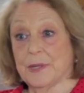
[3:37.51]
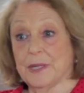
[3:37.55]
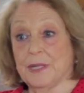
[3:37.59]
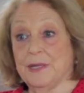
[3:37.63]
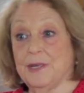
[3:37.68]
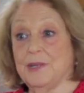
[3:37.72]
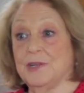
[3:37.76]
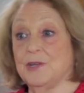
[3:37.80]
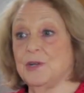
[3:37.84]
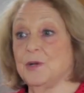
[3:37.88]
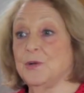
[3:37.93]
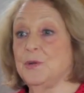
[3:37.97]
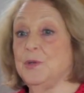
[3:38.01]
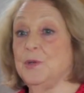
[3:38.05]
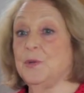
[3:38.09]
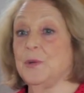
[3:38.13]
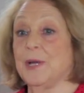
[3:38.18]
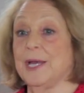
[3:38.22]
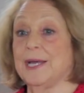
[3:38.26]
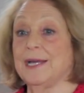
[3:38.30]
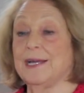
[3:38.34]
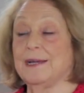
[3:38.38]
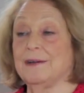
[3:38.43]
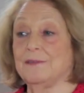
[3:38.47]
You know, you
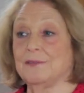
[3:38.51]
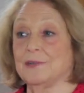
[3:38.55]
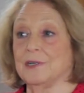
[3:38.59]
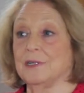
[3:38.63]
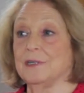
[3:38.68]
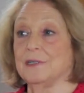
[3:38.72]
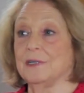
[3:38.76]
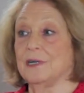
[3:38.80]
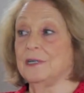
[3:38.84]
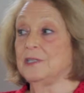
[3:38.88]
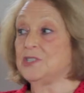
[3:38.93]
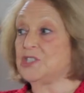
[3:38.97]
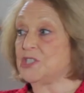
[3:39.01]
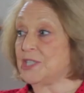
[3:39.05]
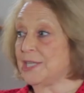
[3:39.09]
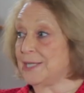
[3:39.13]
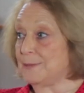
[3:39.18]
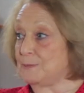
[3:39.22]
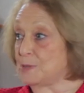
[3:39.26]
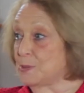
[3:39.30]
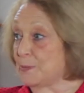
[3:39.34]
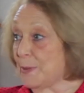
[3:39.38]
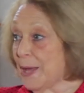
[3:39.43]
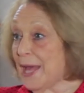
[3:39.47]
have a
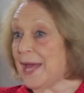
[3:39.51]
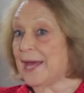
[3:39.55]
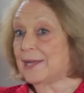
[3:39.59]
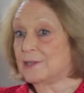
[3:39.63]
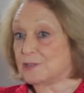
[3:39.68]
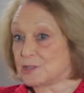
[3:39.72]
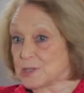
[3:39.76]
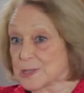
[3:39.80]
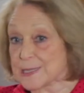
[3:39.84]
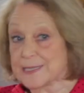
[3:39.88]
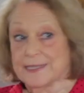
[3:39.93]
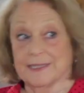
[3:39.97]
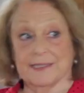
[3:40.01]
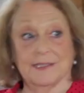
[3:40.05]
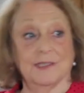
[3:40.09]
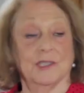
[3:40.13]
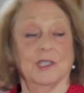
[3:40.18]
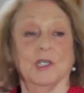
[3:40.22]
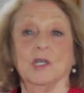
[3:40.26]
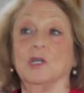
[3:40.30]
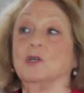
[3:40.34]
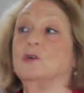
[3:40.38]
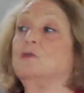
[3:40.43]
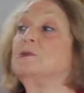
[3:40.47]
James Patterson
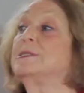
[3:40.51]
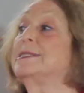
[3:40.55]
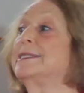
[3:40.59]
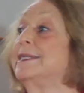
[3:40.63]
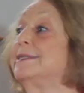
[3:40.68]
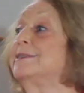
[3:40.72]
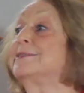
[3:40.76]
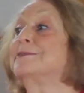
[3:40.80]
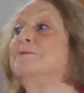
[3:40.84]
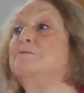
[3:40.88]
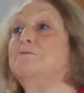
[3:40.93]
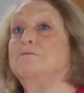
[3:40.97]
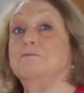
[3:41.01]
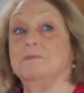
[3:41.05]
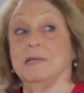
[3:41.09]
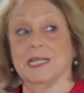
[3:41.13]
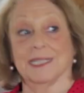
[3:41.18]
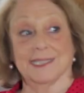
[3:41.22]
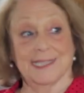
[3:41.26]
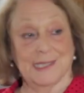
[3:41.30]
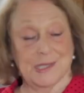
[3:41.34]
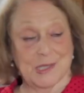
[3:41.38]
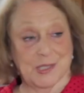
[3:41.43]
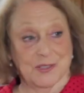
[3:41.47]
who sells
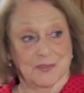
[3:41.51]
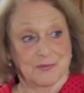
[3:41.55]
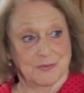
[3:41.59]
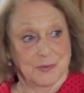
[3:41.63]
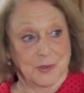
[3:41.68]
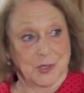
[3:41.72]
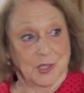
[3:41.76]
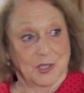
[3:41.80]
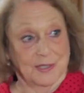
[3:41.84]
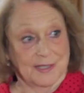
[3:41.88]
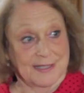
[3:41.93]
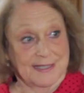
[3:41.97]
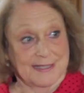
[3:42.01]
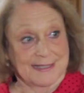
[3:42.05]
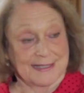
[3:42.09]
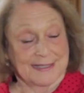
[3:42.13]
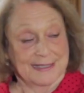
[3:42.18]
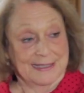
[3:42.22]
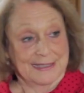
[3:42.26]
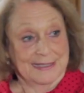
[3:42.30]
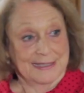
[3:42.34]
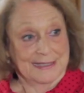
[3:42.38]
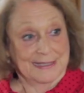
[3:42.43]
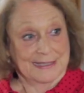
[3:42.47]
millions of books.
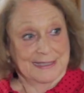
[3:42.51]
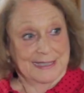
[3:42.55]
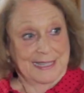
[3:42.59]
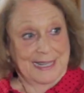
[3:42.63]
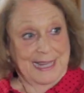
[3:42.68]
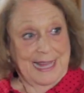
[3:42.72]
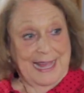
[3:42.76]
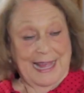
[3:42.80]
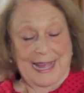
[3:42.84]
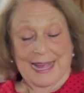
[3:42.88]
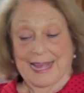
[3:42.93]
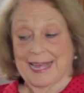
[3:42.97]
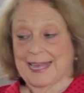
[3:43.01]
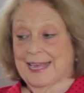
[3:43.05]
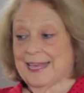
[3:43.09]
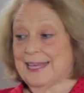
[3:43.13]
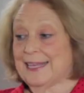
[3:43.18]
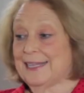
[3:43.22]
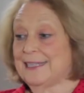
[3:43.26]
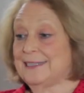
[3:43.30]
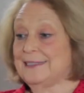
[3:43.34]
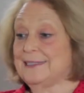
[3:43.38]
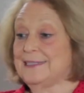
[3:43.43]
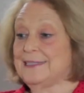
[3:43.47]

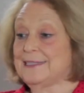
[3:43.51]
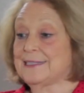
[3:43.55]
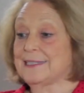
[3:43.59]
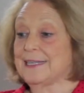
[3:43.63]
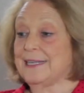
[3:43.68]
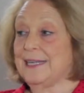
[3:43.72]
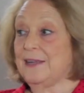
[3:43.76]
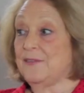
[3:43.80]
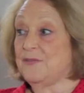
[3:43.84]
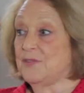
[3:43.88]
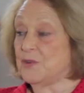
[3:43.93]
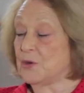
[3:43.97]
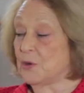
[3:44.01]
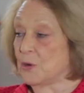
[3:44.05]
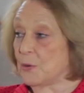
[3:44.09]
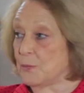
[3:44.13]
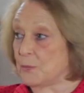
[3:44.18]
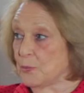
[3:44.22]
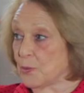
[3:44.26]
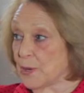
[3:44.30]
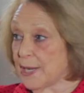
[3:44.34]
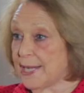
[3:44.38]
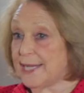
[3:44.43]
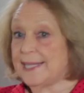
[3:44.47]
And if you're a
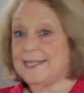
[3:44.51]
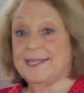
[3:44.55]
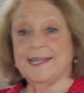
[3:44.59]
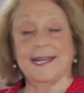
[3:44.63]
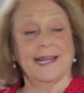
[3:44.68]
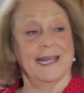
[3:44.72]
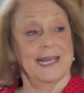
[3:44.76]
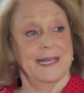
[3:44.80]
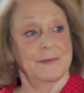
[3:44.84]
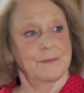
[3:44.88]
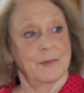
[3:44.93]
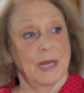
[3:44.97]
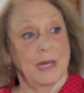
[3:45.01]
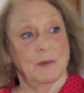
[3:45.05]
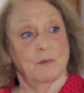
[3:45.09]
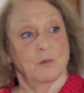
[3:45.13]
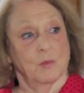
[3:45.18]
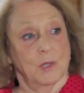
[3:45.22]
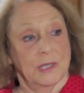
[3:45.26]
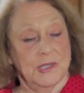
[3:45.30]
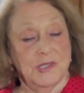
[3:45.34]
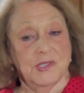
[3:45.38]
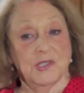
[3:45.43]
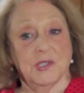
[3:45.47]
brand name, and
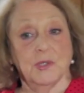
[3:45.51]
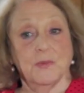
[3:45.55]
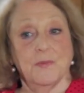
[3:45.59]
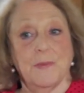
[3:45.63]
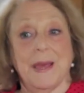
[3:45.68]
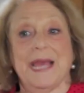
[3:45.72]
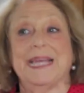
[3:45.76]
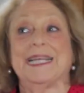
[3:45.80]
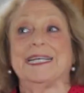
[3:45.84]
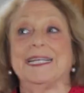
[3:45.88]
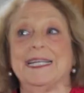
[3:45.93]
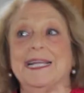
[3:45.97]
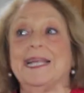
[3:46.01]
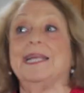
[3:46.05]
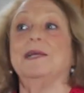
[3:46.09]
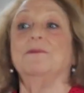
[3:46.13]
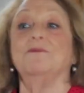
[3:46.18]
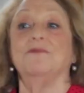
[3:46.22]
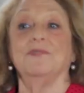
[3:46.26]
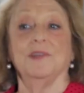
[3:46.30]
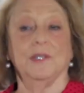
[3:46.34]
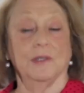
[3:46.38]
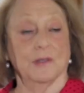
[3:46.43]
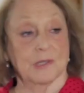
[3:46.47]
once you make a name
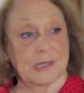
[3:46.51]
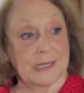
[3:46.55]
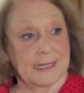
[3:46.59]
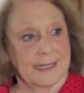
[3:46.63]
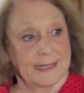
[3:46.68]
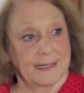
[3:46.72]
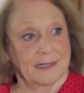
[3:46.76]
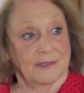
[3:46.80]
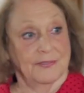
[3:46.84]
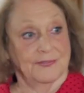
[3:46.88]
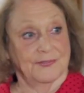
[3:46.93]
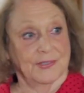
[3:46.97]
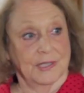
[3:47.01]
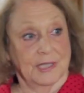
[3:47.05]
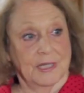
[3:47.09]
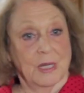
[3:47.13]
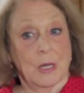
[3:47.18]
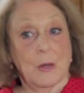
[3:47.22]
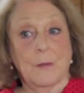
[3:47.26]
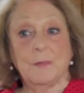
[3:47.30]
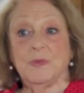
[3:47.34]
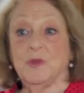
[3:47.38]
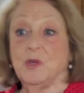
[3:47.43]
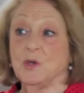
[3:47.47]
for yourself,
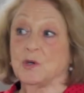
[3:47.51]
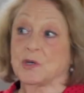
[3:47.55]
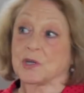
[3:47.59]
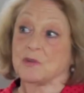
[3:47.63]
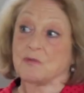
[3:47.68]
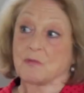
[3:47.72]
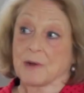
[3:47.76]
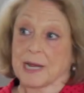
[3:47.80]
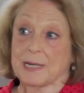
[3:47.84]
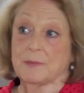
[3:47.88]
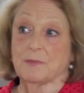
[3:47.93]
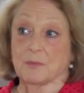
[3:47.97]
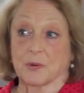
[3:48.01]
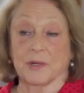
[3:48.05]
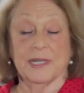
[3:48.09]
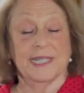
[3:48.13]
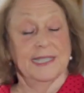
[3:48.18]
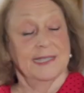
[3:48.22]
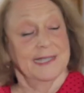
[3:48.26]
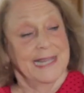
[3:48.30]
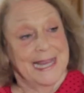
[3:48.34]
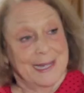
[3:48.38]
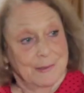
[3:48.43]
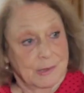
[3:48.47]
you can write
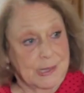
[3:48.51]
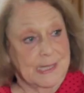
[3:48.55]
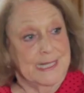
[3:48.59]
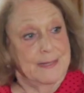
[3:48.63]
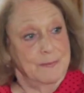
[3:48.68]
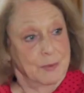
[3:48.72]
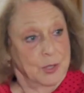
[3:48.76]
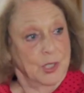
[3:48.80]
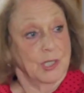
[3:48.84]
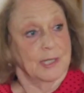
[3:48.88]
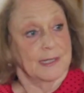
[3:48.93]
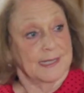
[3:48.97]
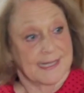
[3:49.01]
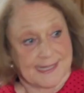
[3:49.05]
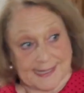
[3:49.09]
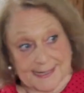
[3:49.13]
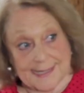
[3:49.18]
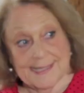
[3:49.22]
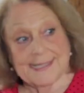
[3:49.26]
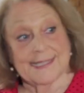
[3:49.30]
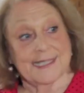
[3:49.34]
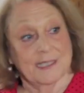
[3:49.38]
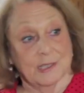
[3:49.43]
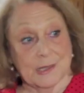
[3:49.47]
pretty lousy books
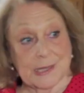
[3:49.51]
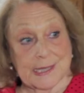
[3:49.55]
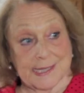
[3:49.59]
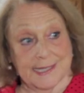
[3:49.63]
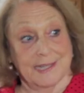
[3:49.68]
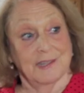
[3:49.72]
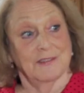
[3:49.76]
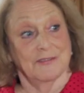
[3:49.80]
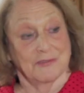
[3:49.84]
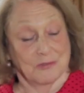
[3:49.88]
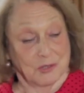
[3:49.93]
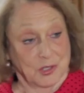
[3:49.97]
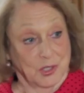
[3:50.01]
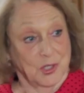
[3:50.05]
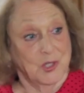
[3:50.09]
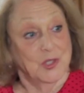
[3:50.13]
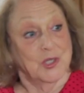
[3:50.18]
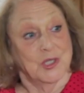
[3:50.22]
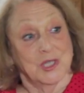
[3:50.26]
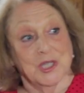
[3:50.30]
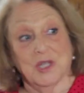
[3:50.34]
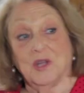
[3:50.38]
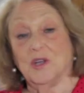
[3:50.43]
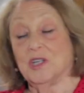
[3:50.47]
and still sell for a
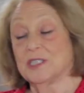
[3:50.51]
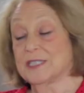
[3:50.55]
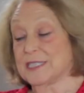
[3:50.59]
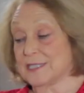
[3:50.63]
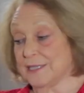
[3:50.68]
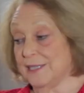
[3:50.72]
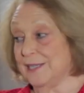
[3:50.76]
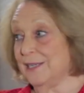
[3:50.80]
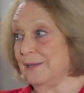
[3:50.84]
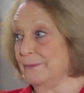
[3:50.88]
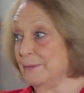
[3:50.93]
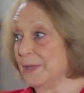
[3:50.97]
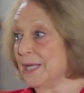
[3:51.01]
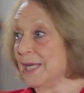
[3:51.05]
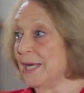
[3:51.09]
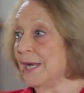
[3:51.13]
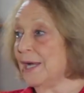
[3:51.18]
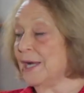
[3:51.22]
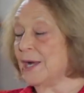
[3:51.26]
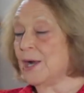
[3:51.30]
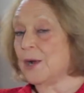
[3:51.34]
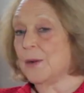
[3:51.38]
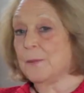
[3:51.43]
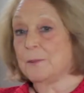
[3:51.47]
good long time.
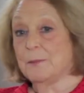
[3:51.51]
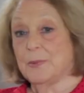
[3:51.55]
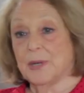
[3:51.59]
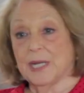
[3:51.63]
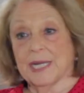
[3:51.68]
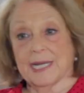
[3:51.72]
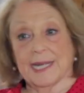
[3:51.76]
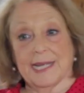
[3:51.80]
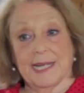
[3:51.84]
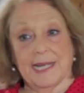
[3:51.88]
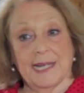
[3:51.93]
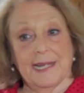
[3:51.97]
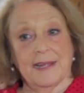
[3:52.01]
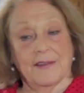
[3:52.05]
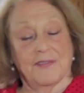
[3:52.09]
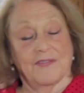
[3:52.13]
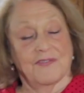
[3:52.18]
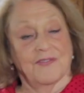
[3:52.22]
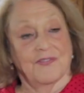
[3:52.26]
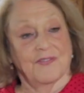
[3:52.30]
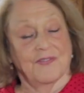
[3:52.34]
But if